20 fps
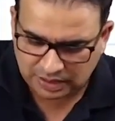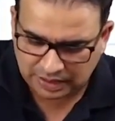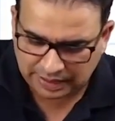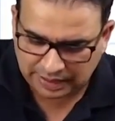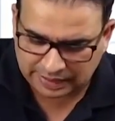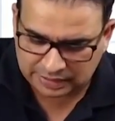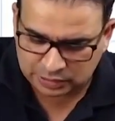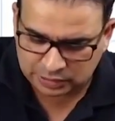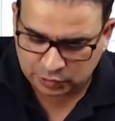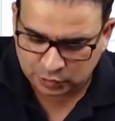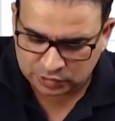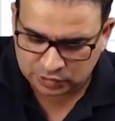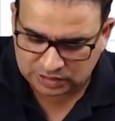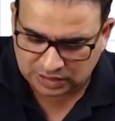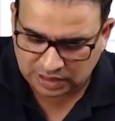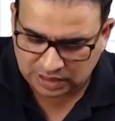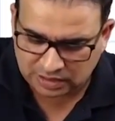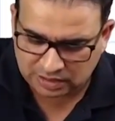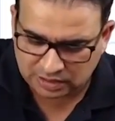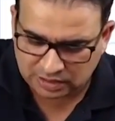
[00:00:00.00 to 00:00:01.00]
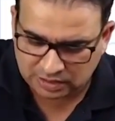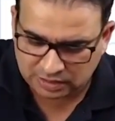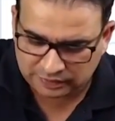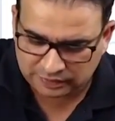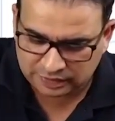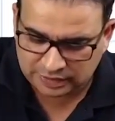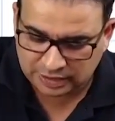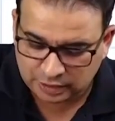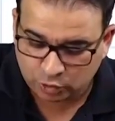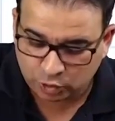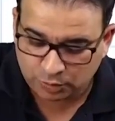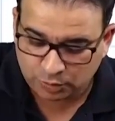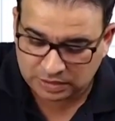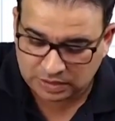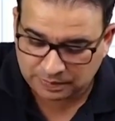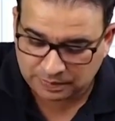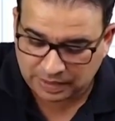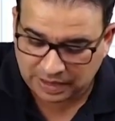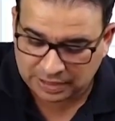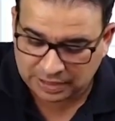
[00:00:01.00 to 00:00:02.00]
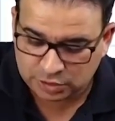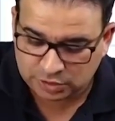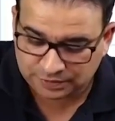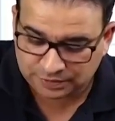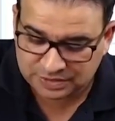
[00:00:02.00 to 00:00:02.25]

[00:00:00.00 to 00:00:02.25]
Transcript: and those cranial nerve, could be the branch of